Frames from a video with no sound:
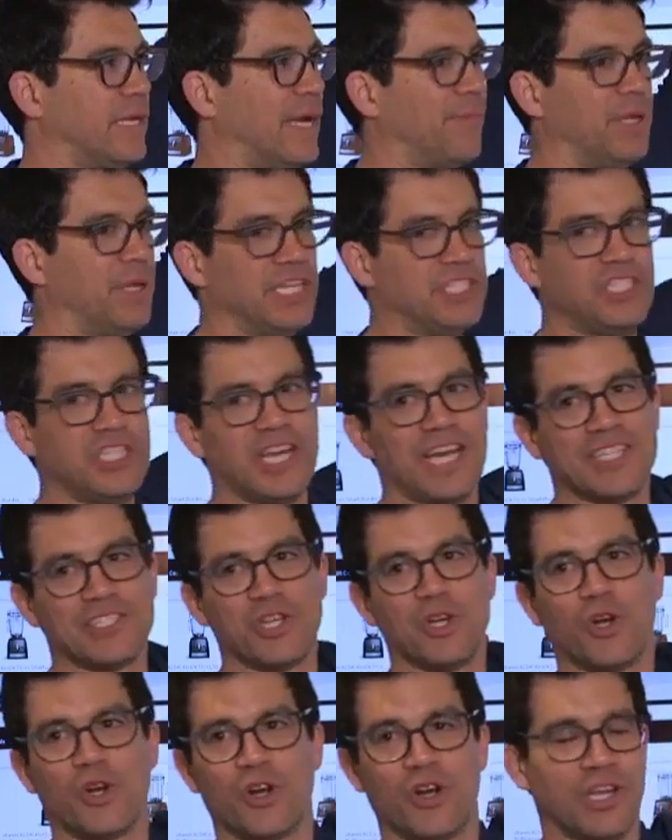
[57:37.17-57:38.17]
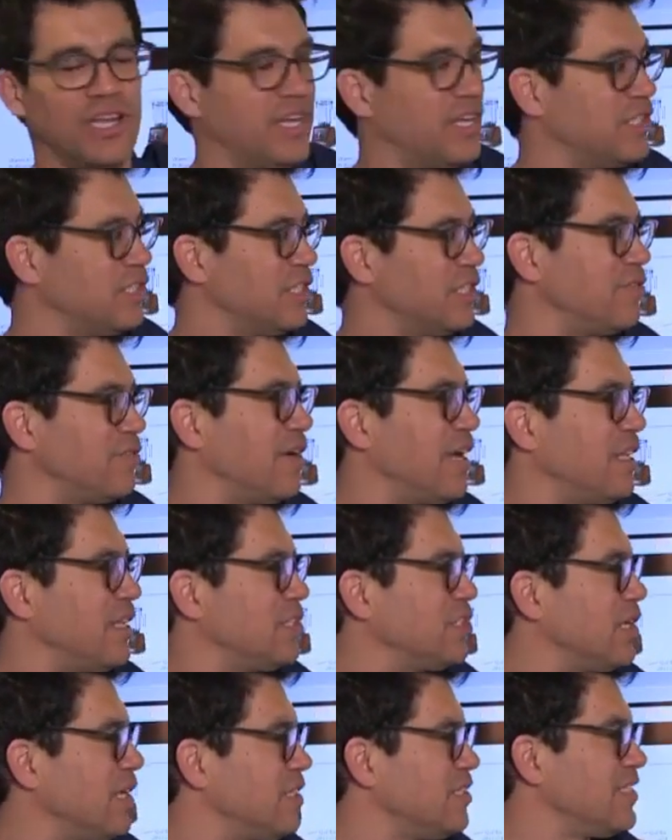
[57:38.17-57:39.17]
I'm gonna let you guys go early because it's
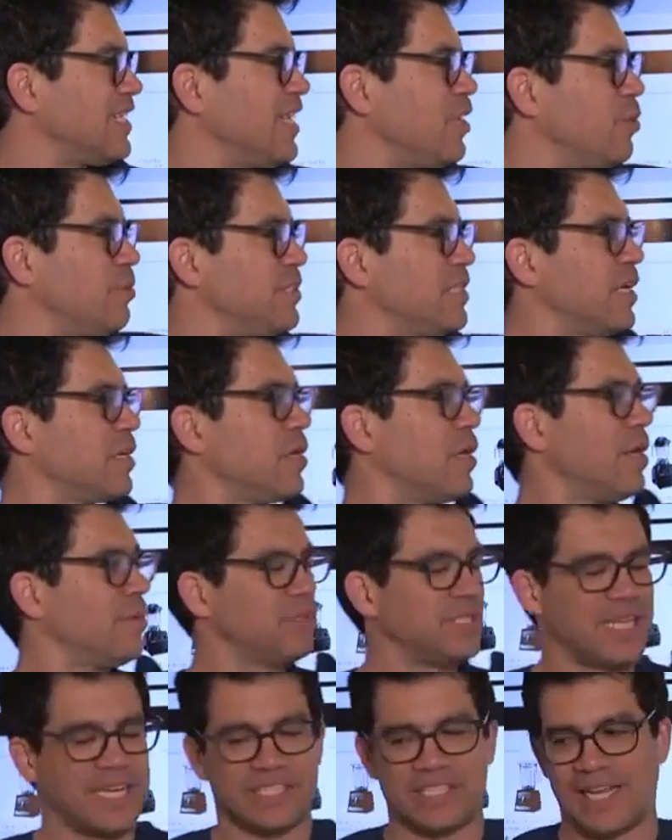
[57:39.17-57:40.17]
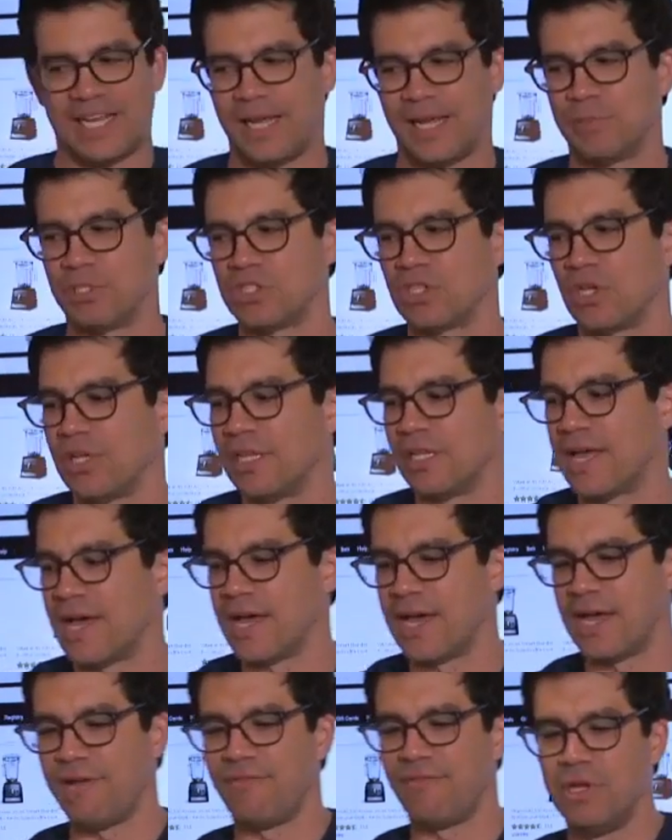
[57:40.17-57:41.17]
Valentine's. TaiLopez.com slash Amazon
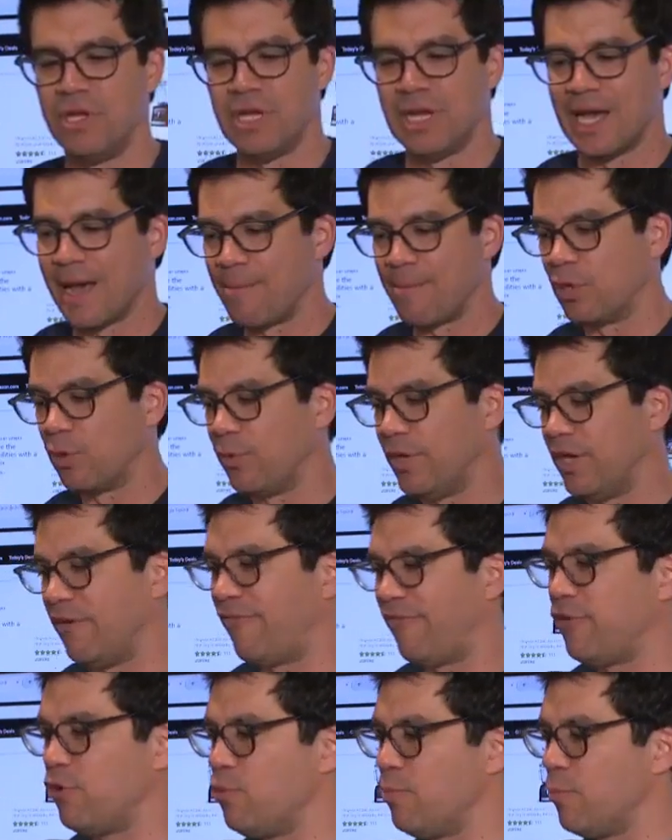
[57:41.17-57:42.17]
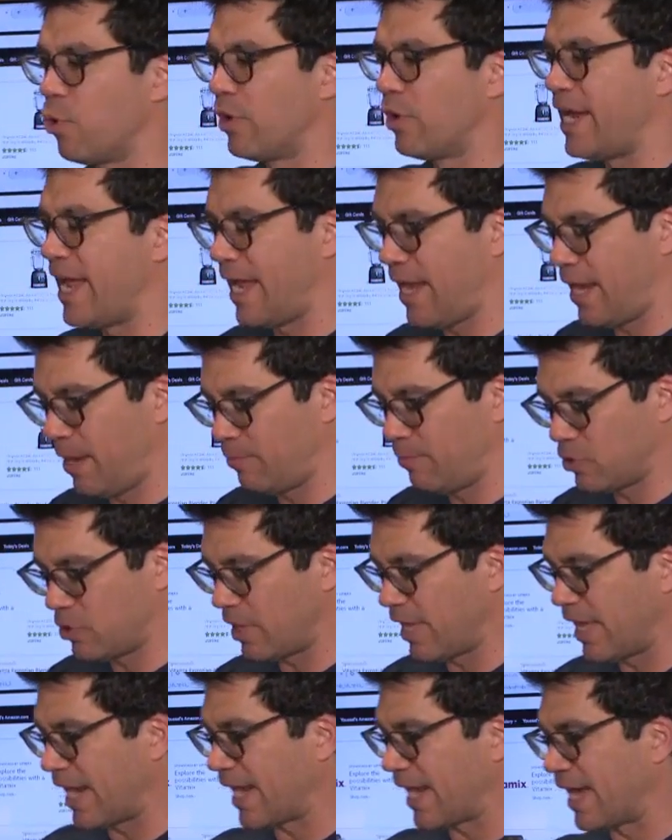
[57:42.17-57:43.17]
Live. I'm going to read a few more names,
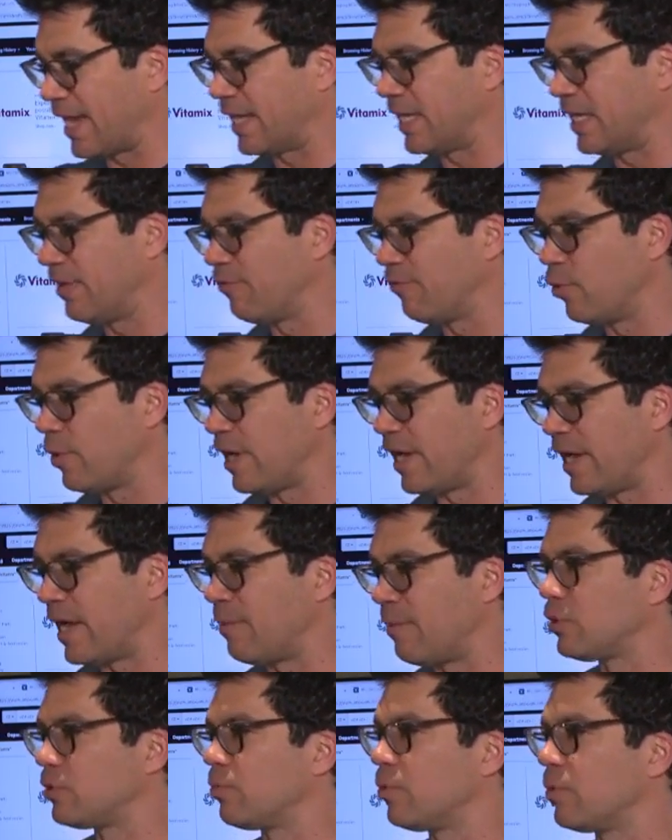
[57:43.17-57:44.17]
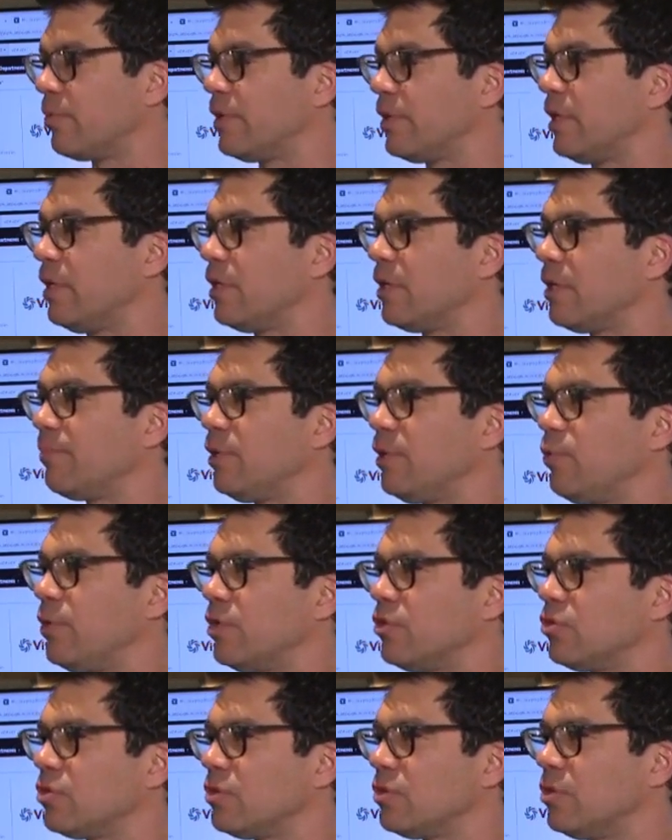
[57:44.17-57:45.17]
and I got to give away how much more money? How many
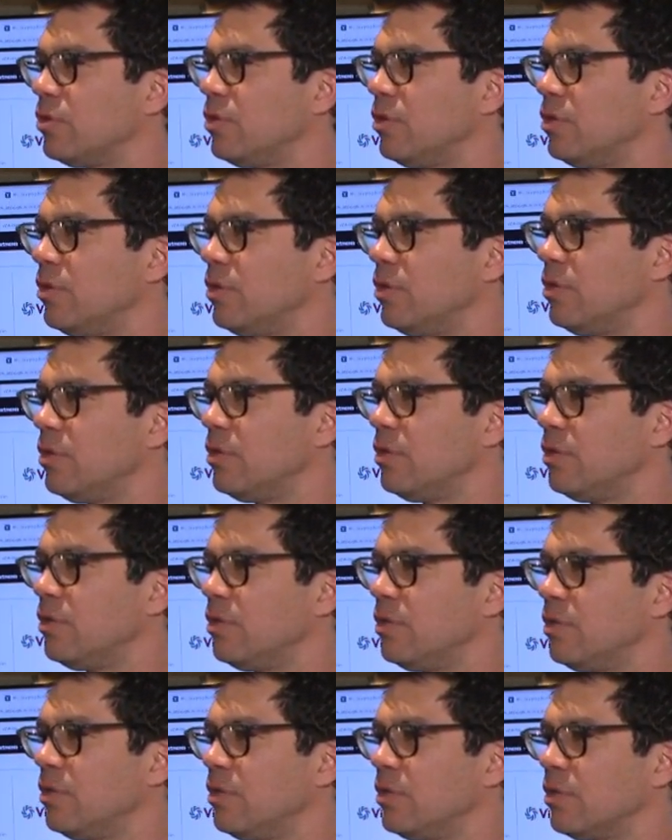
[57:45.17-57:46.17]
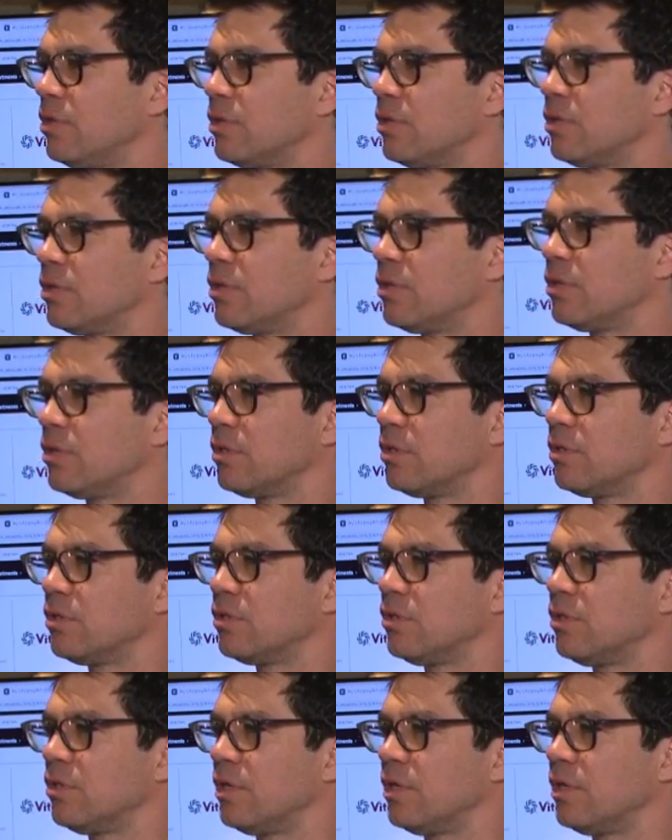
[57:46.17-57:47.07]
winners? 600?